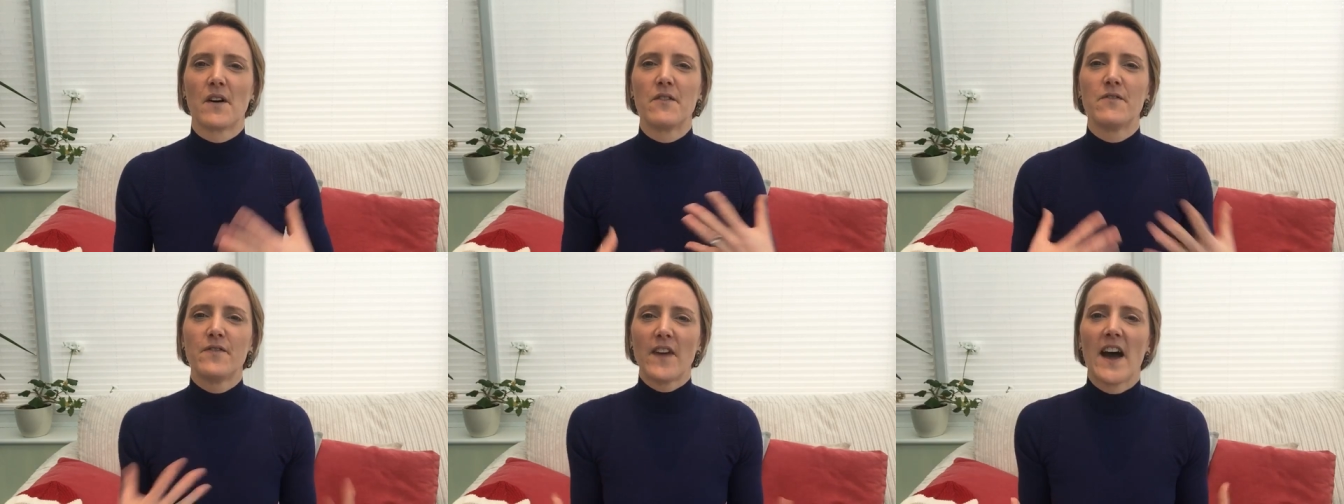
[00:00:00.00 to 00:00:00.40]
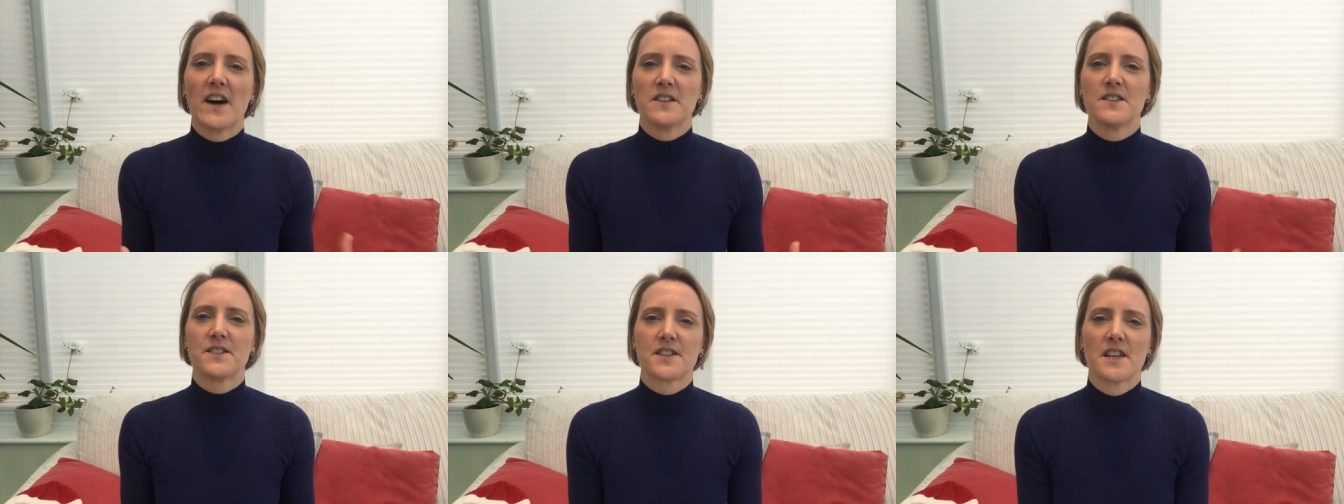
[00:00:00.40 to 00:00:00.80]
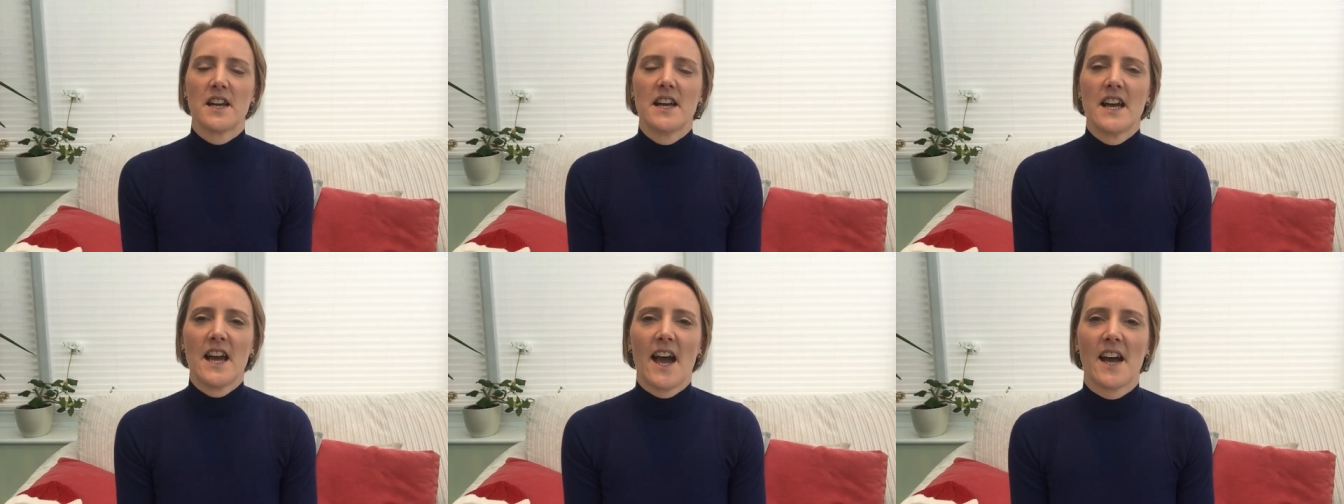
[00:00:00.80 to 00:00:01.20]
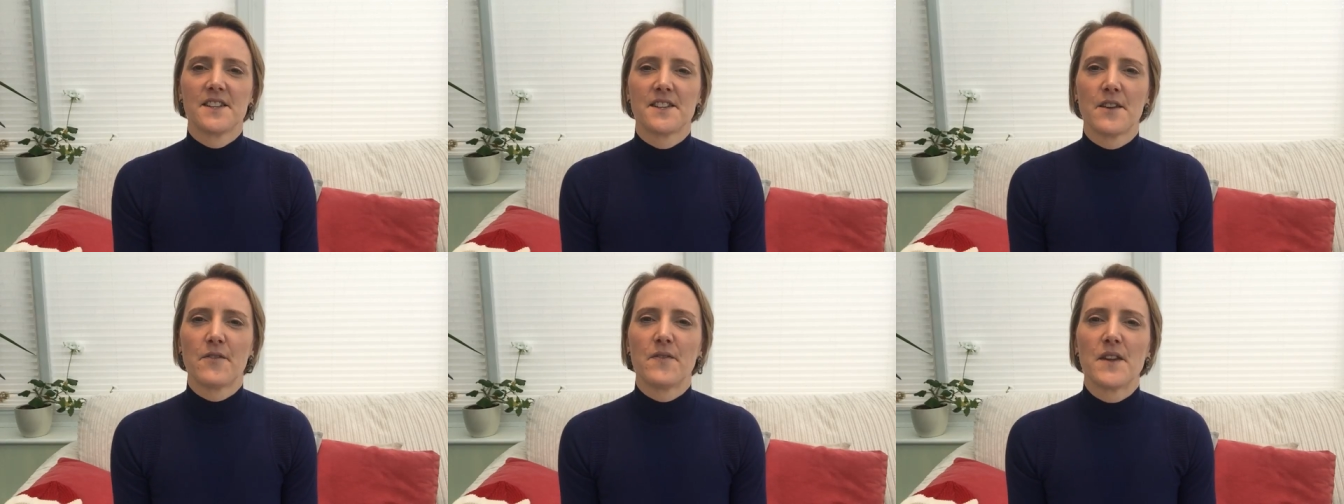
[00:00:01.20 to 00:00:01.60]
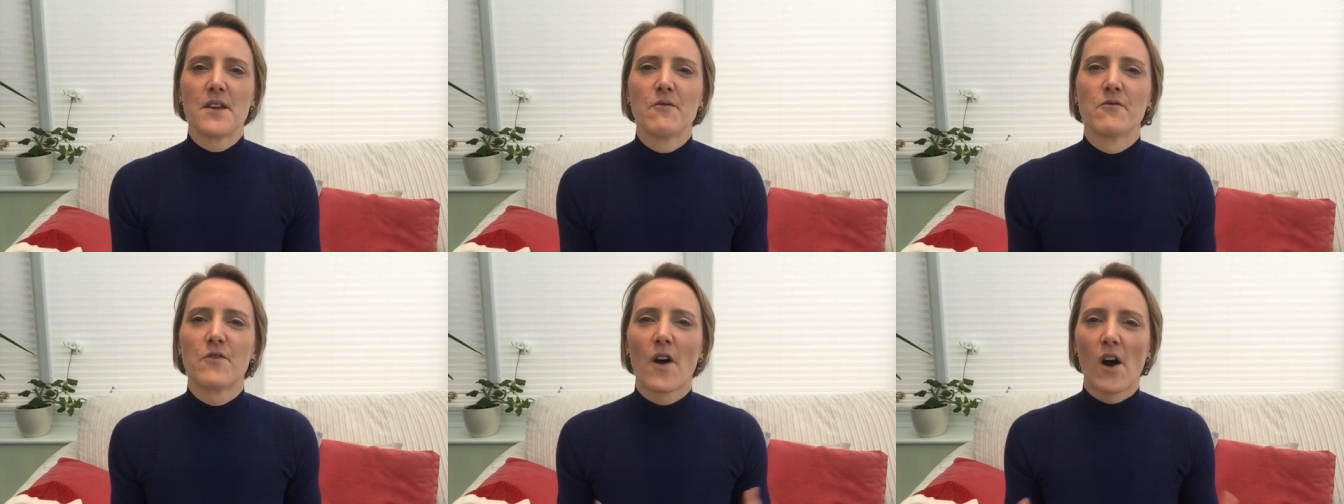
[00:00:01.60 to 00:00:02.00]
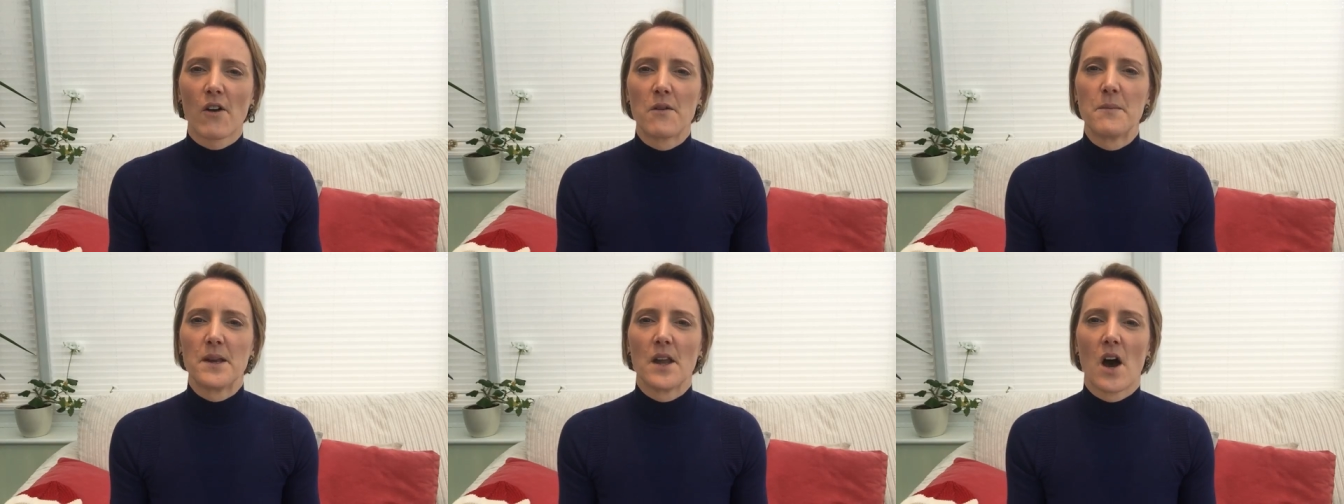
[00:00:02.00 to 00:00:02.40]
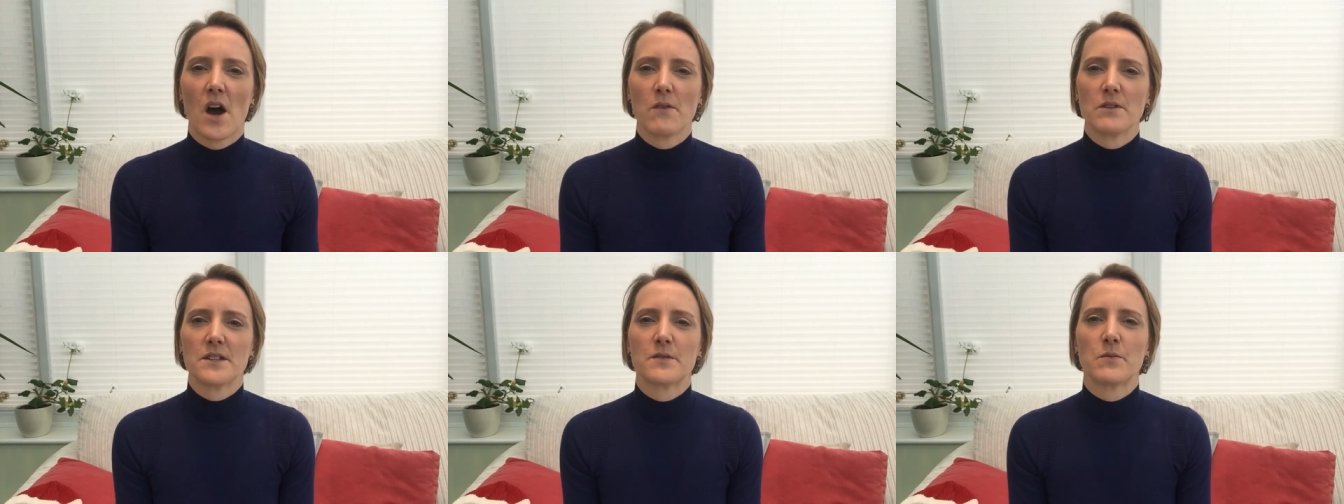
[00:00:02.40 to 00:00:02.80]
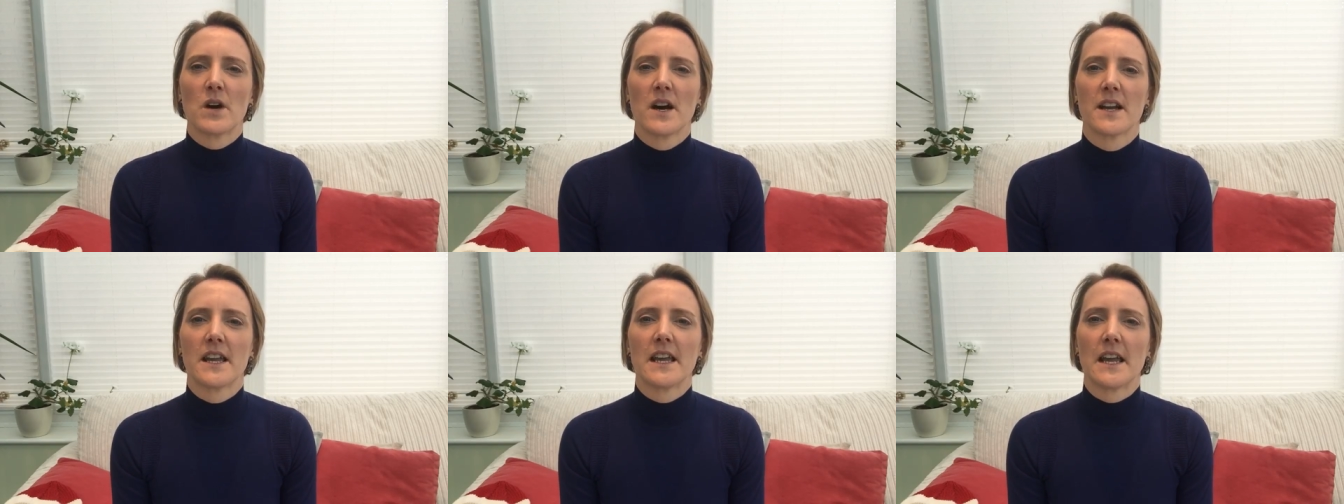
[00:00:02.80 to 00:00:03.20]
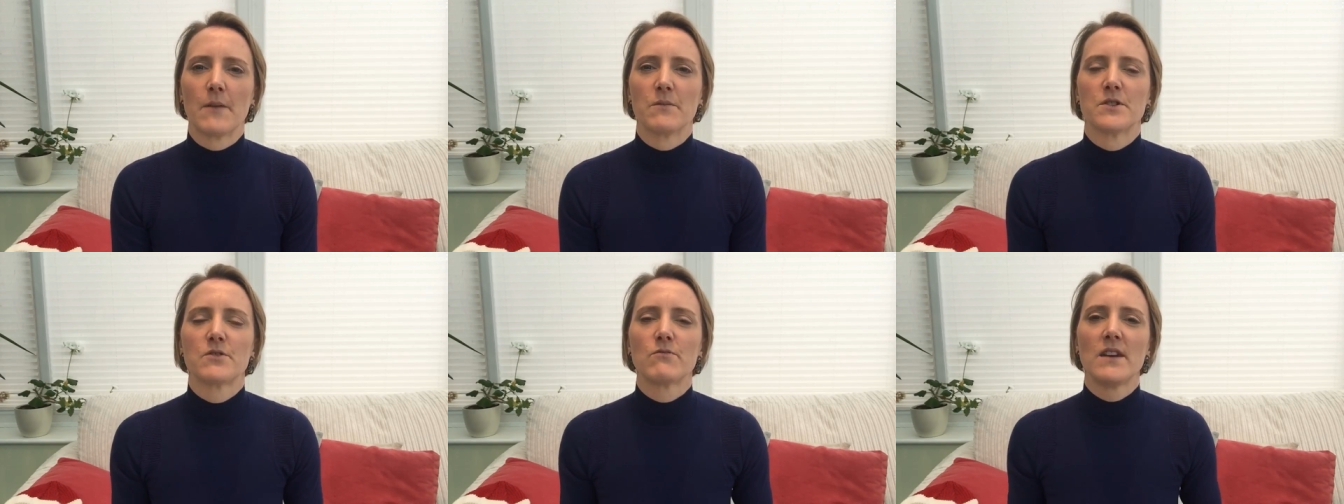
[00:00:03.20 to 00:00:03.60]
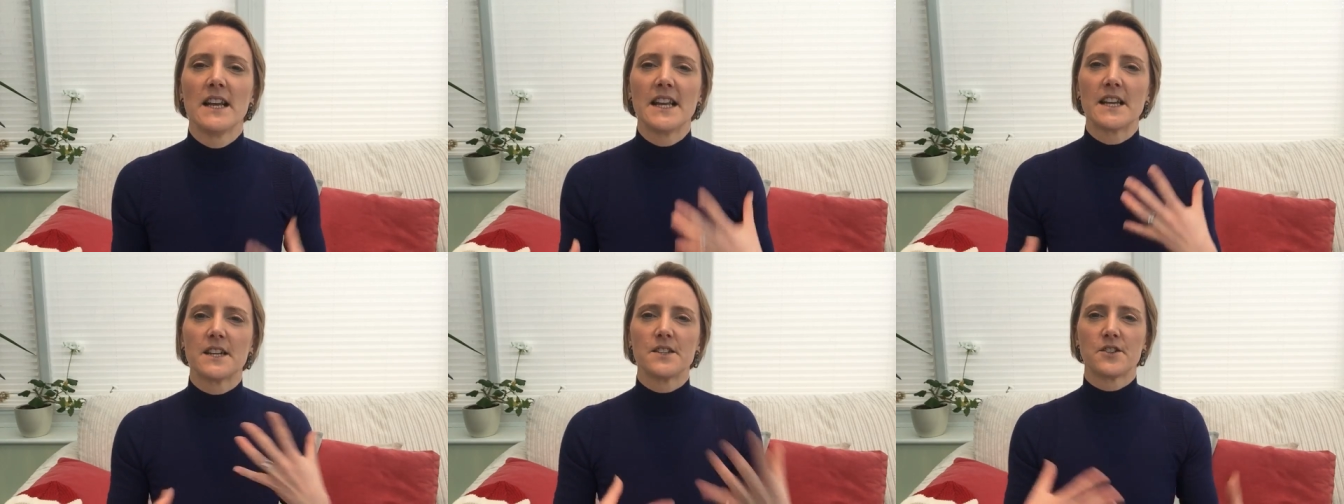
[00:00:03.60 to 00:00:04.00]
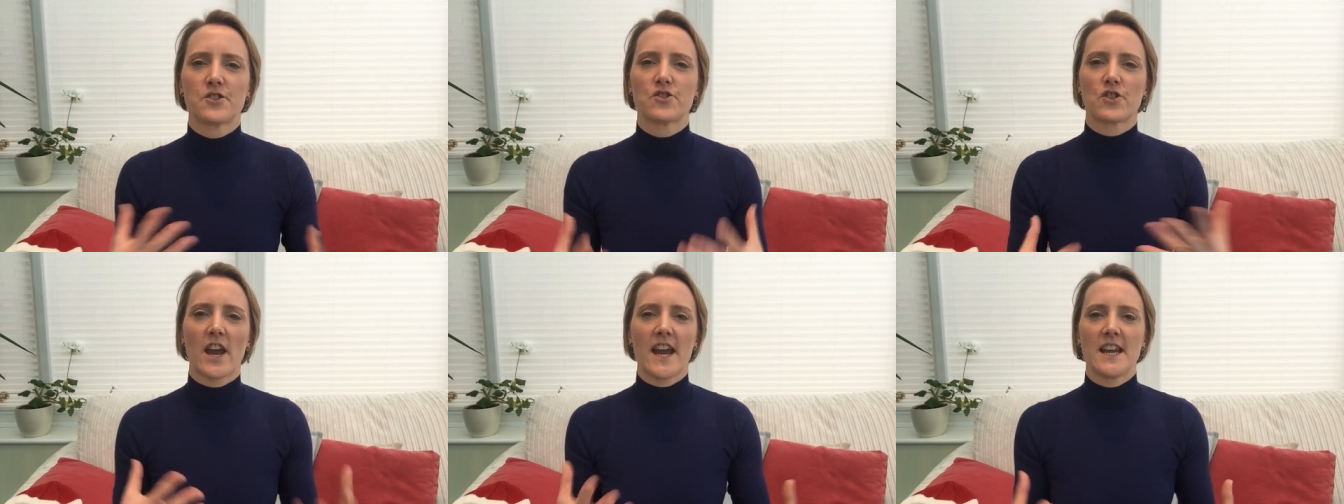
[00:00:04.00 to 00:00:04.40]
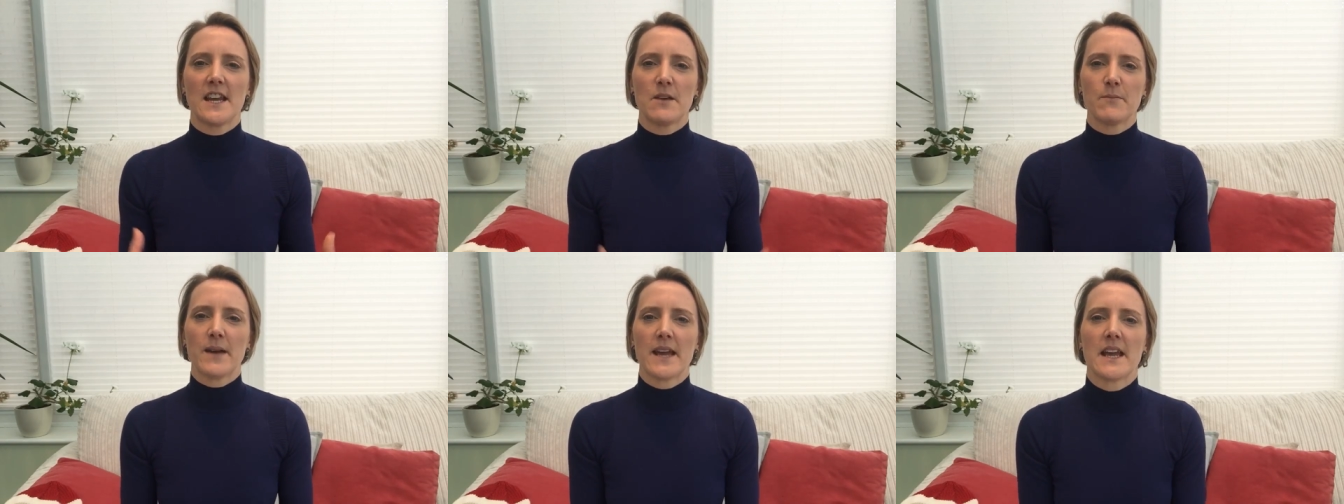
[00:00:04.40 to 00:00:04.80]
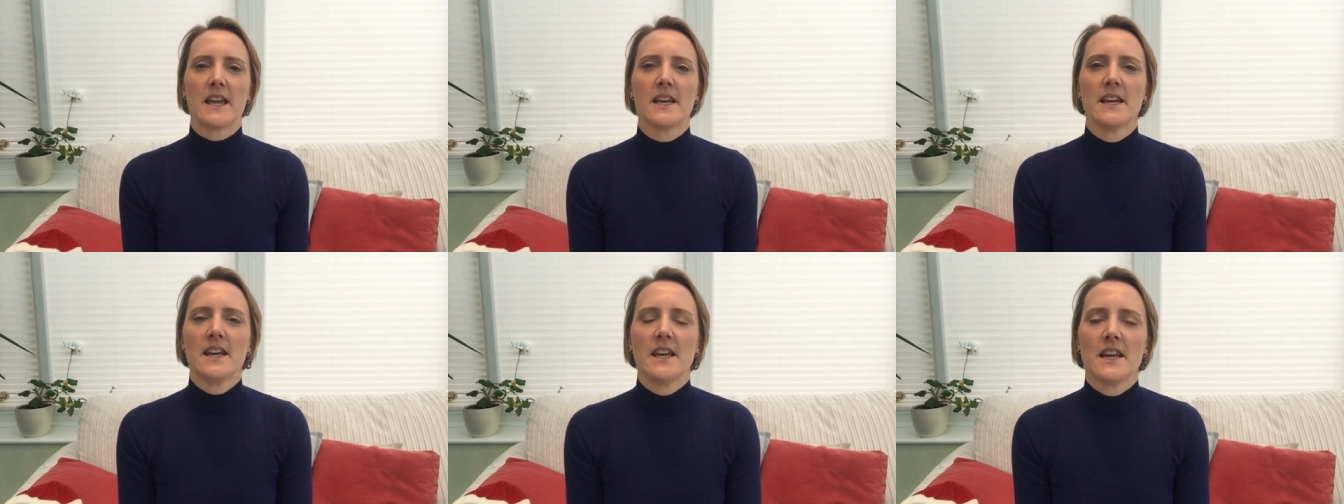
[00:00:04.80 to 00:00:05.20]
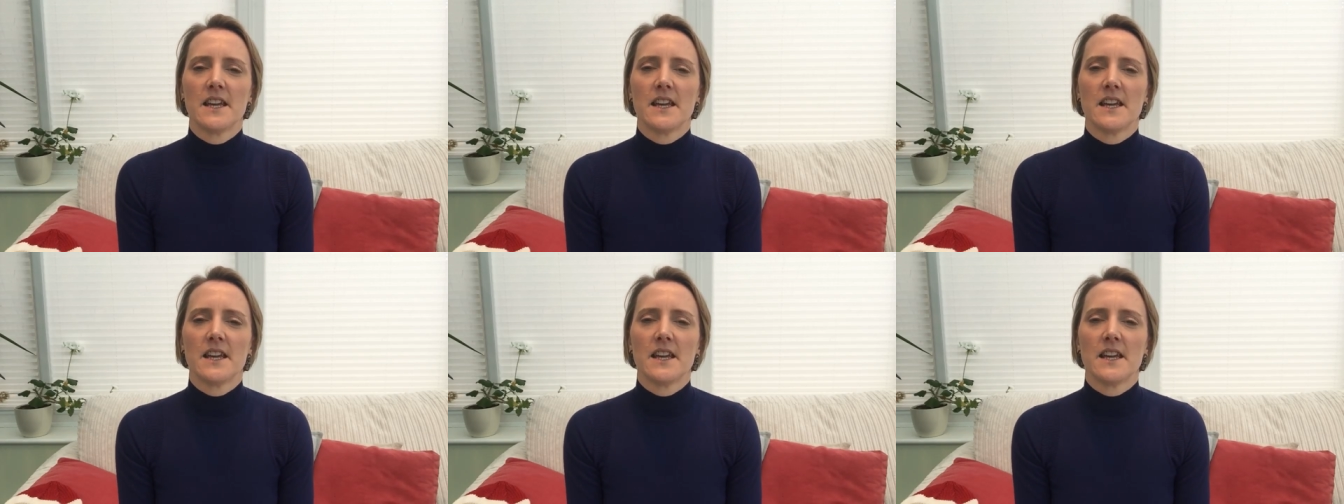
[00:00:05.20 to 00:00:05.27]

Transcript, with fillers: I felt as if the environment I was working in was really constraining me